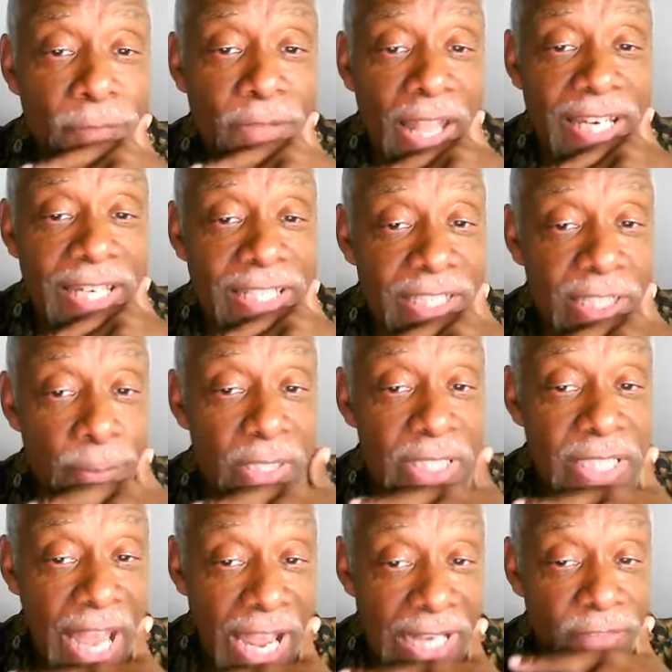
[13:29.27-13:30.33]
And he took him
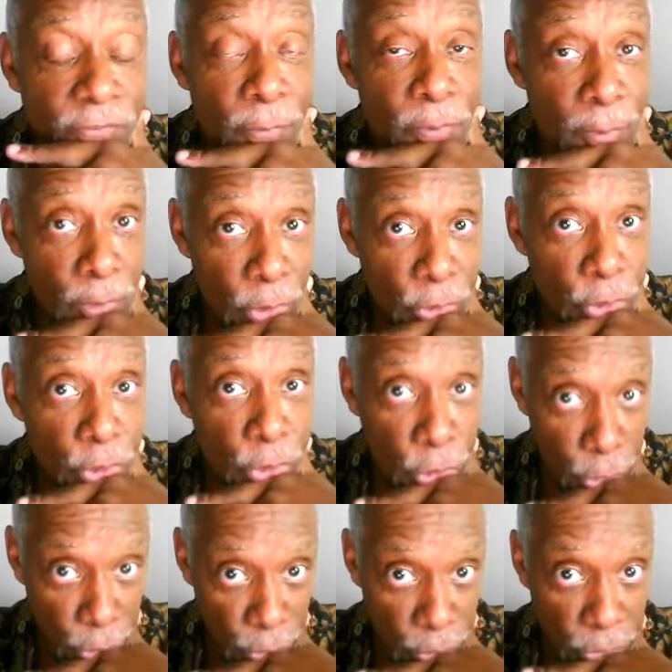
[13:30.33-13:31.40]
aside from the
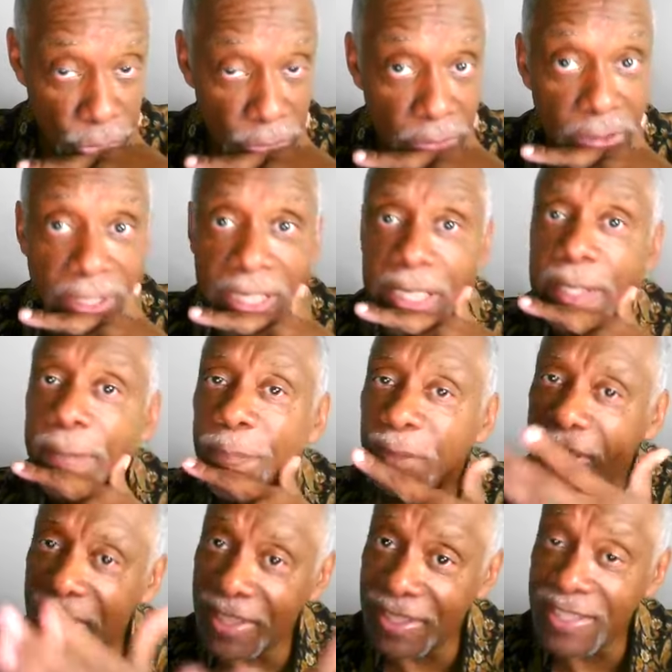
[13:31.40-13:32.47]
multitude,
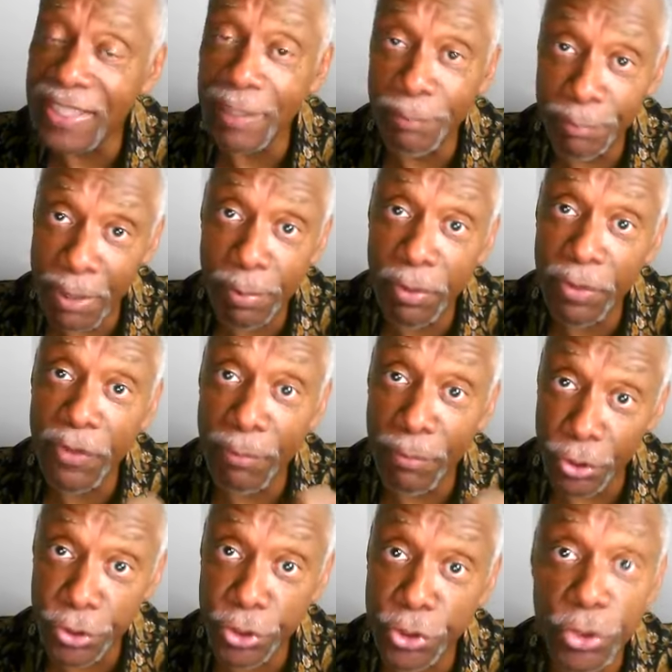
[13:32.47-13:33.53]
because some people in the
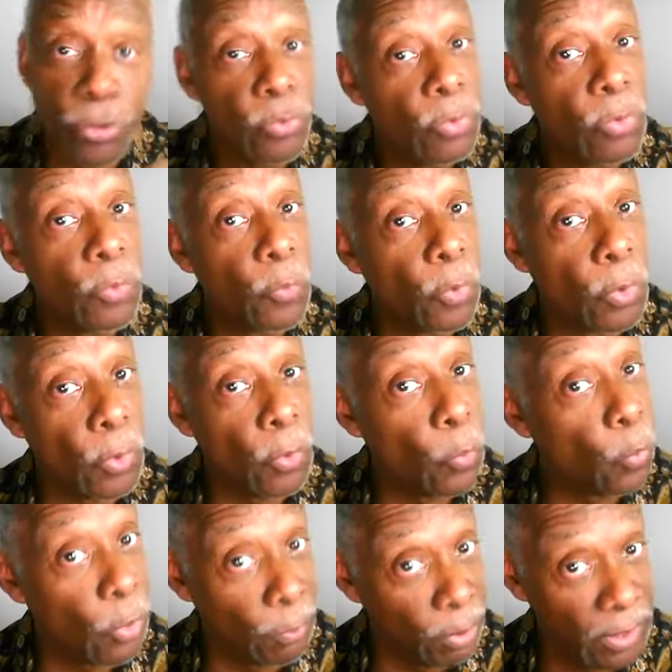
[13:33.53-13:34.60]
multitude
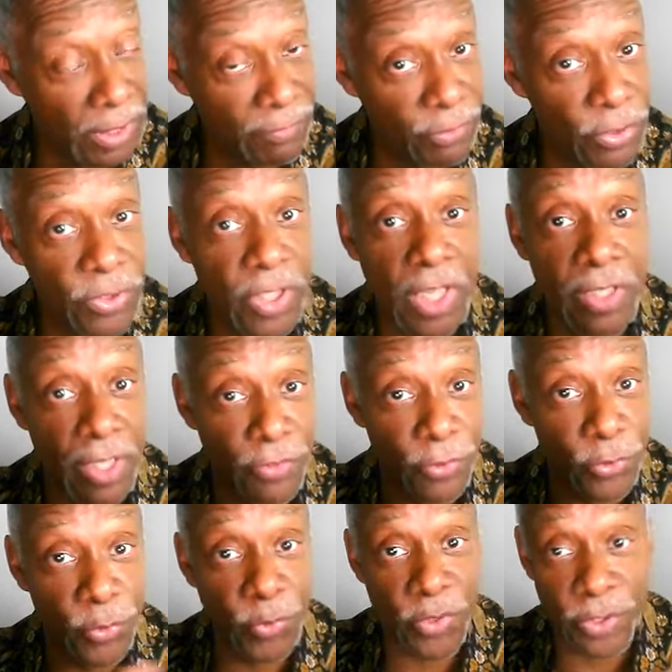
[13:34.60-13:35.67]
were believers and
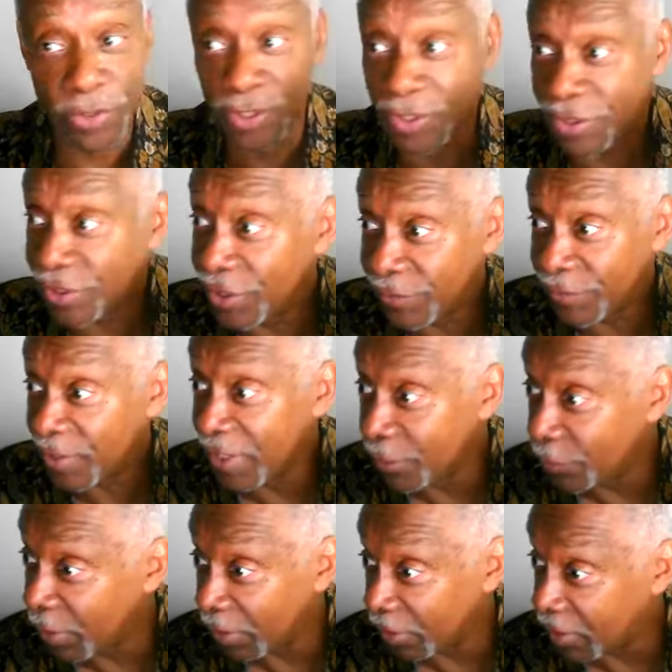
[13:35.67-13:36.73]
others were there just to see
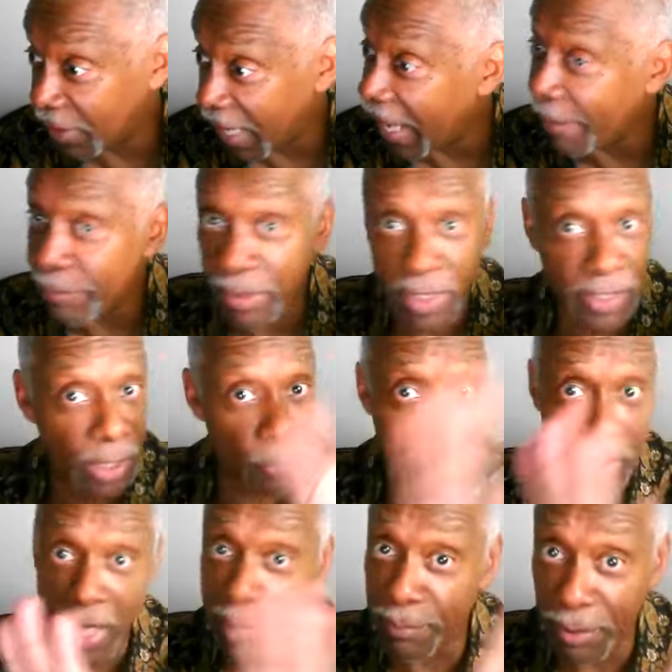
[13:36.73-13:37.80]
what could happen, and they were
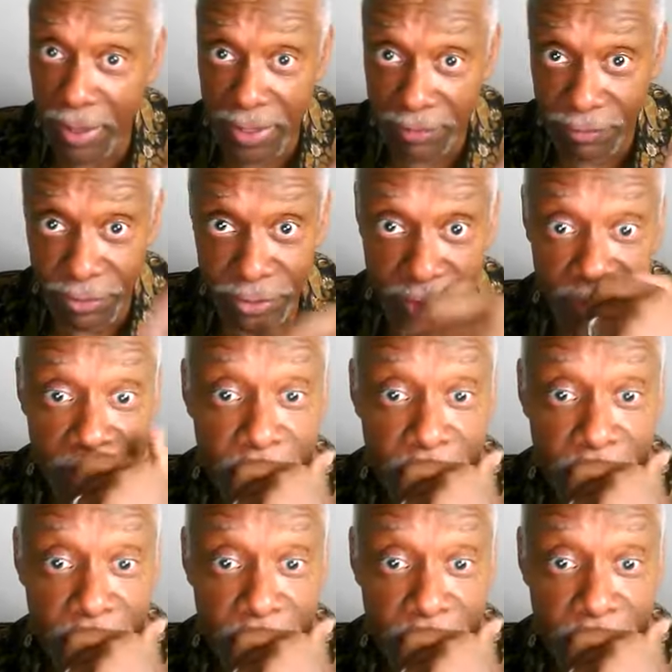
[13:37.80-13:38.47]
not believers.